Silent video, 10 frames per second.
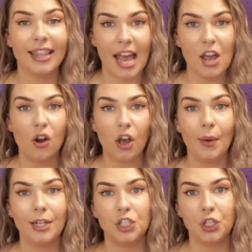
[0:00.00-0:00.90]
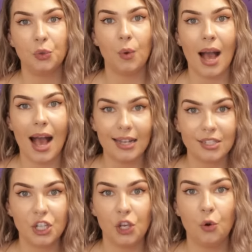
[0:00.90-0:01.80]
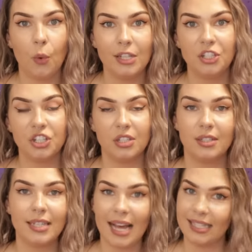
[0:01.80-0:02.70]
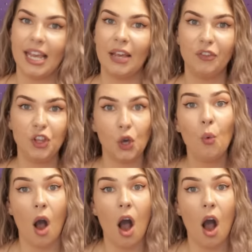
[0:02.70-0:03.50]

they are going to ask you questions as if you